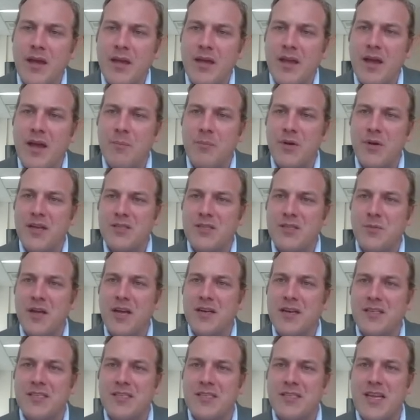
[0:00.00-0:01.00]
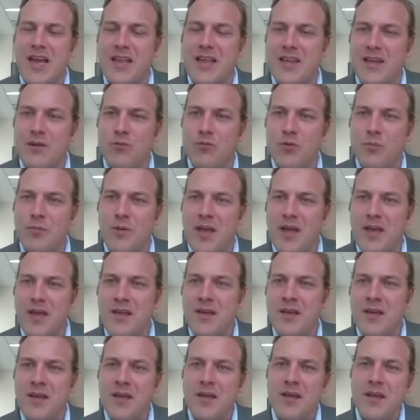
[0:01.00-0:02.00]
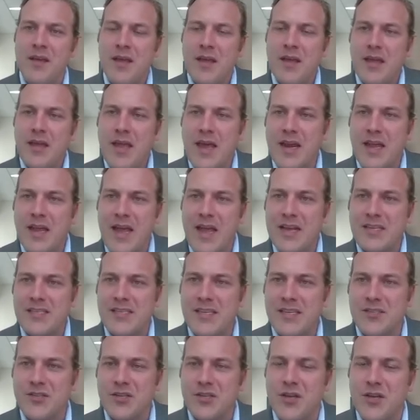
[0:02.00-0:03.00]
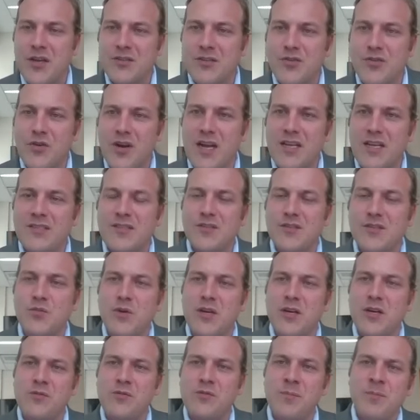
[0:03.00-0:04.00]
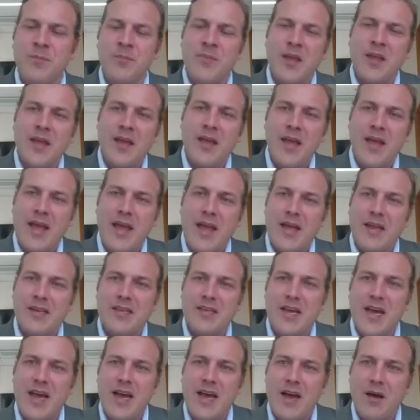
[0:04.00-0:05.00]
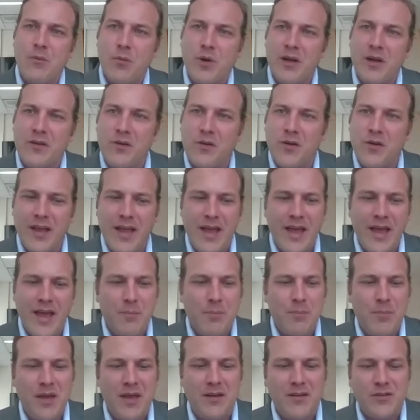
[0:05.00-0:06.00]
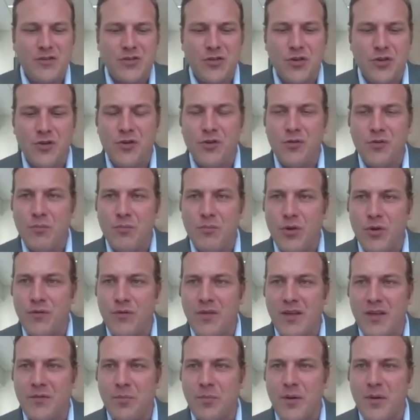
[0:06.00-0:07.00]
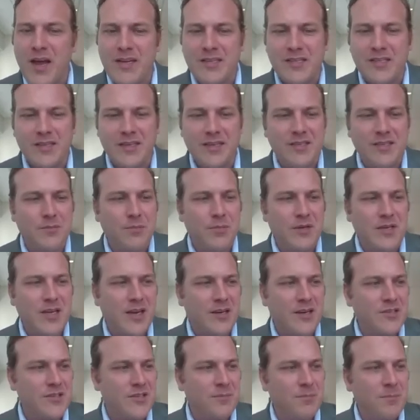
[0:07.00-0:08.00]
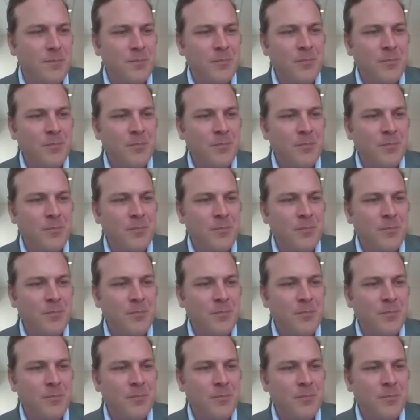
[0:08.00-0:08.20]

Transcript: companies we understand that will be getting access to those grants as well, and we're doing our bit to move this basin into production.